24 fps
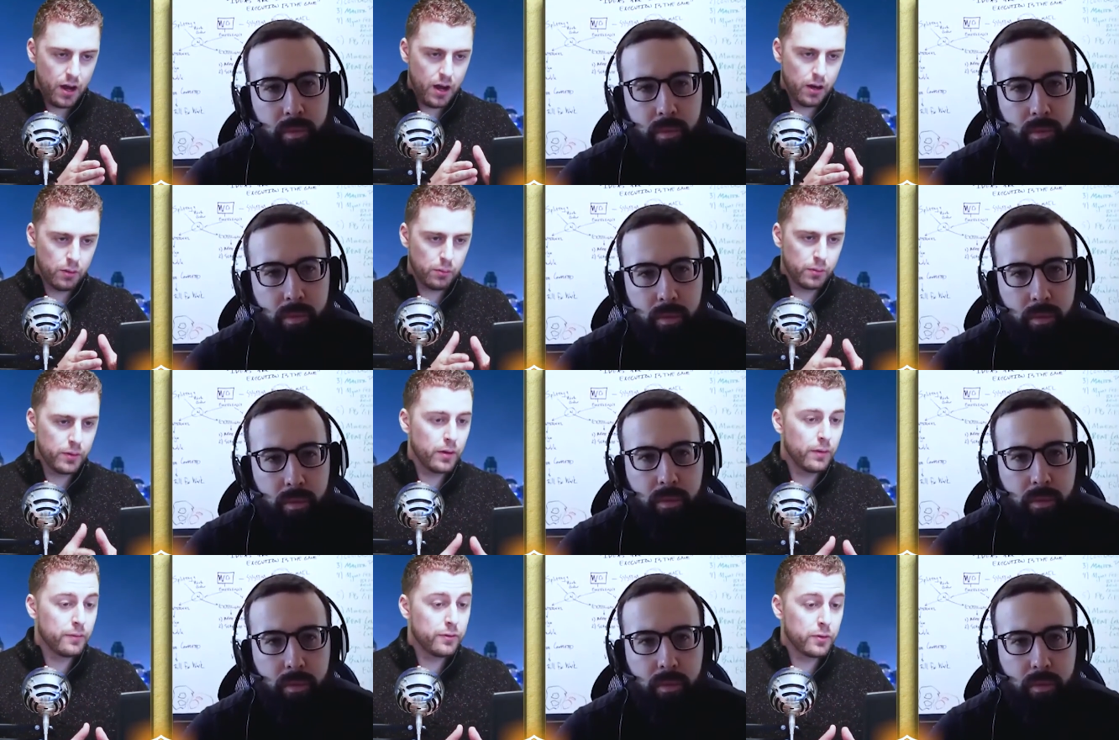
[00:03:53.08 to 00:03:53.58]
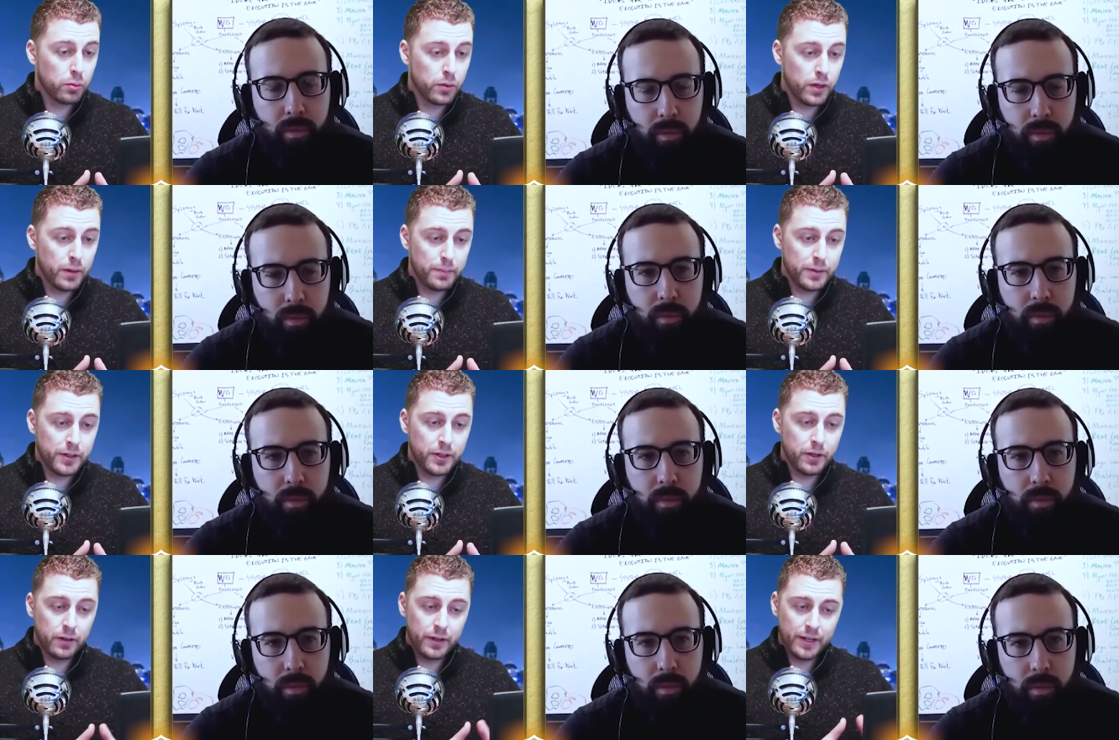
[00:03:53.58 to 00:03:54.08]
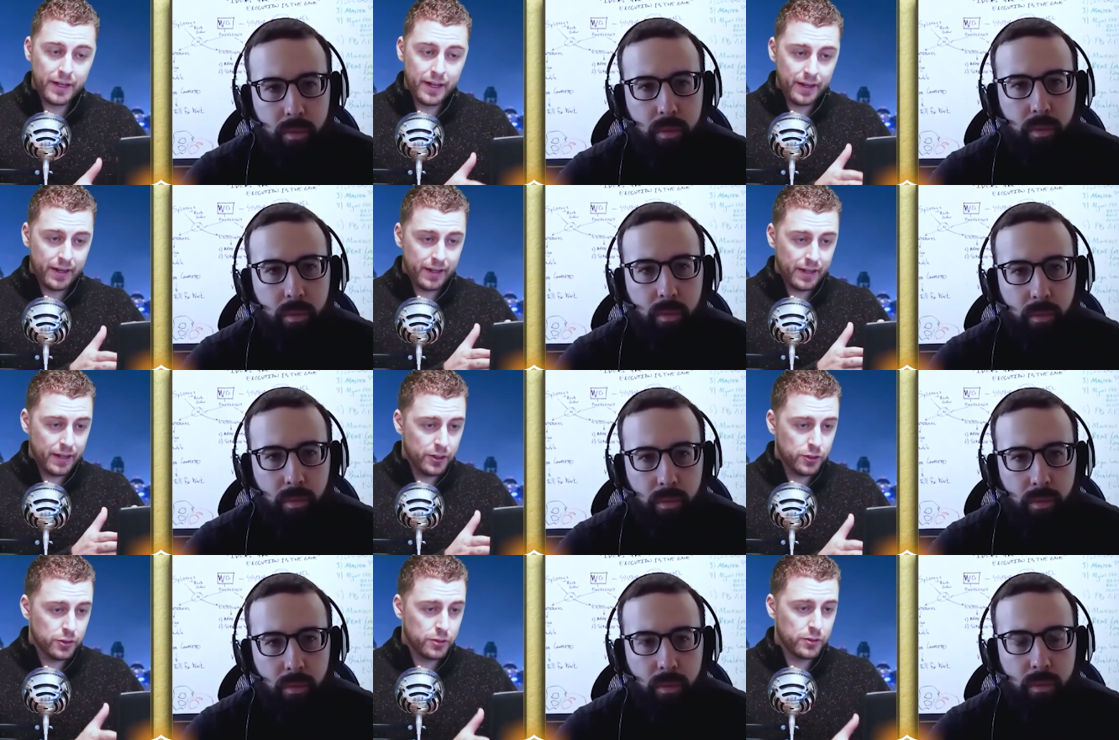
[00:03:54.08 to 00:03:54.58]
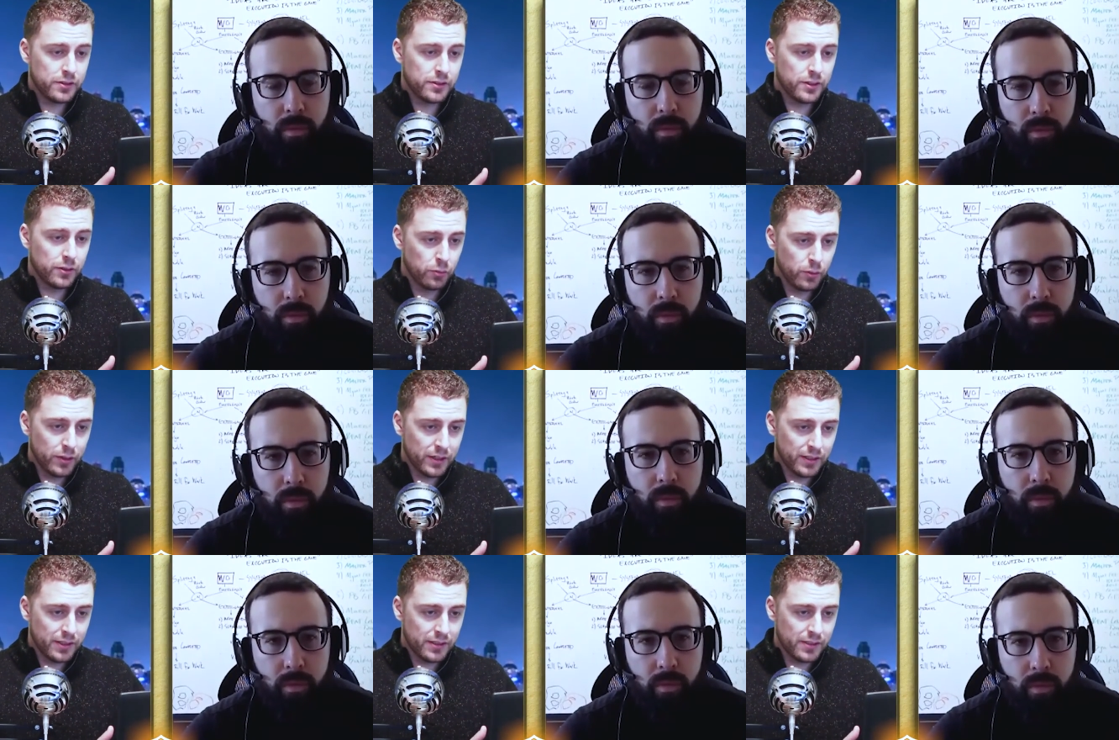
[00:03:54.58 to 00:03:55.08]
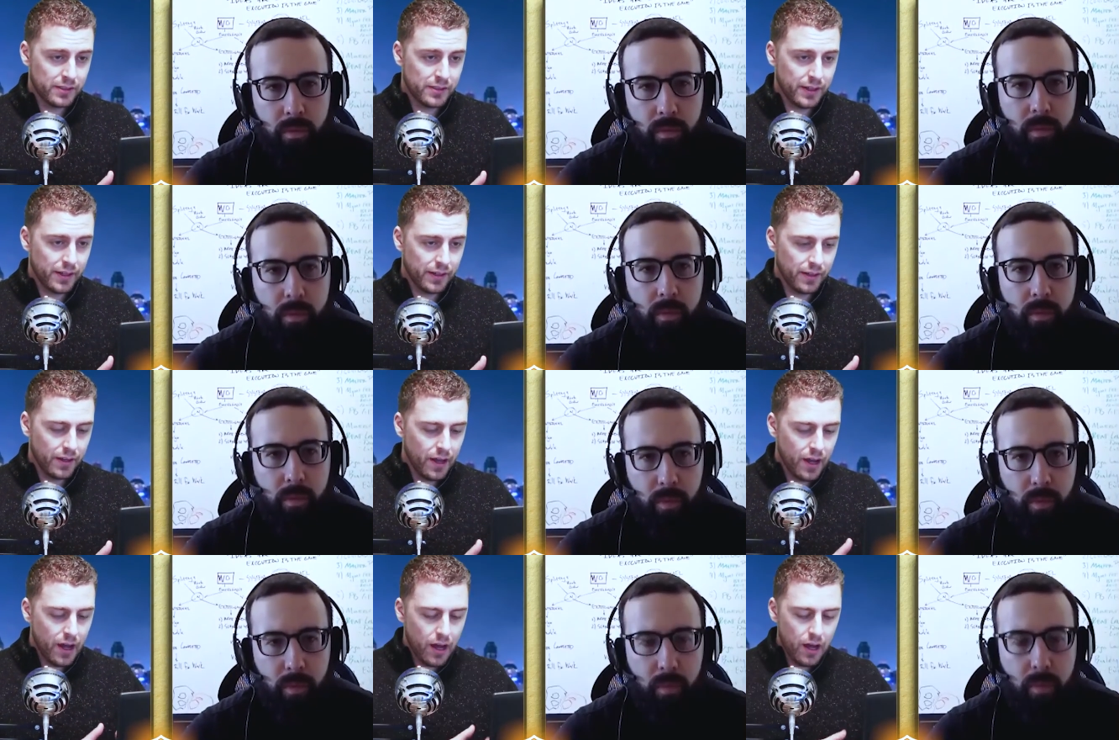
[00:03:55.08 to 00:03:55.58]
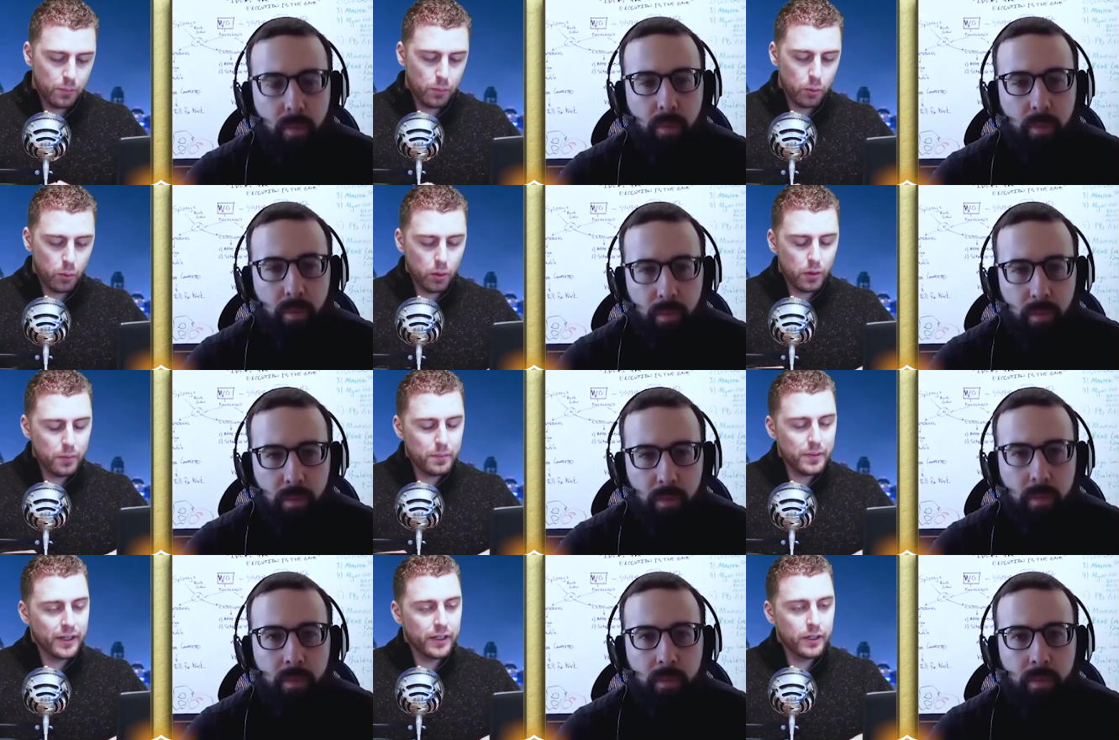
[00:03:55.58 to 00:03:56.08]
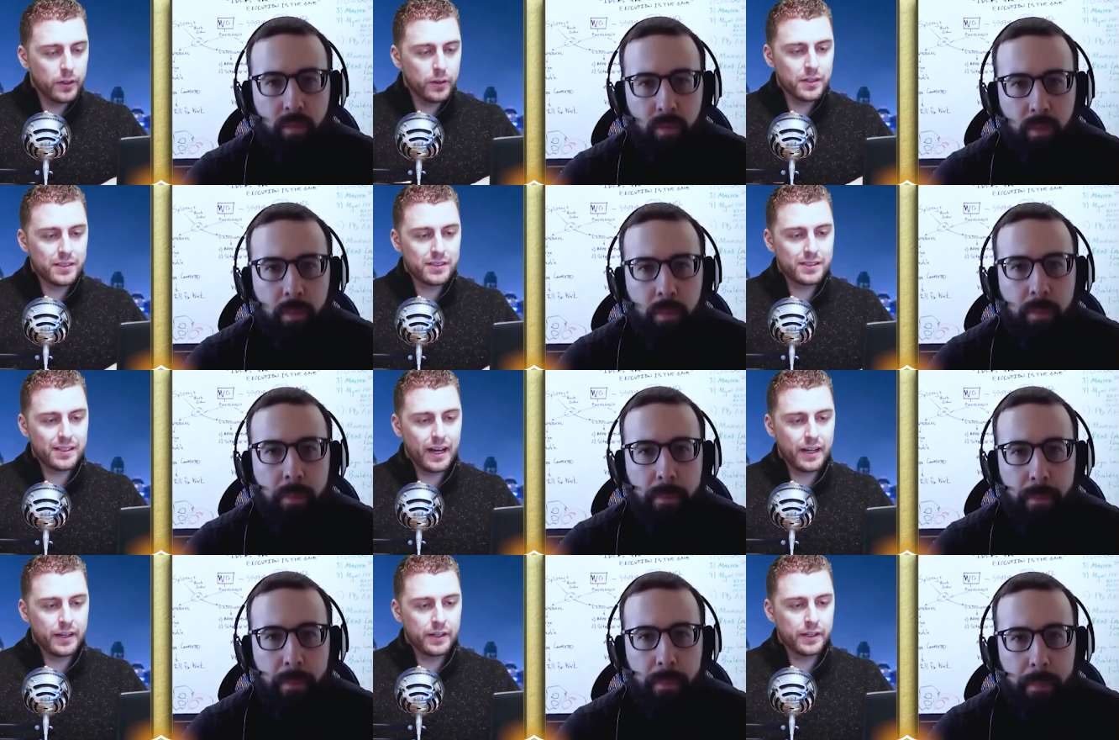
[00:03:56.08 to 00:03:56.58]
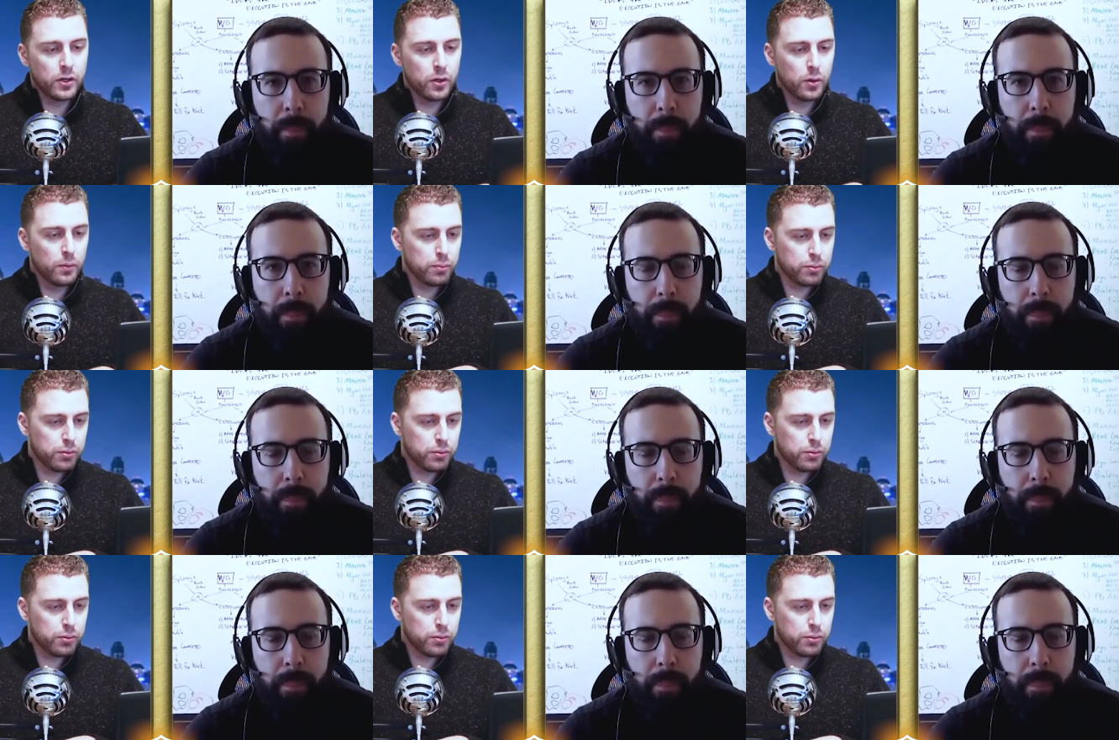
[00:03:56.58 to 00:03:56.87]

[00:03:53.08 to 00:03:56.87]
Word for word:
Speaker 1: right off the rip and you already had an interest in real estate, but what made you decide to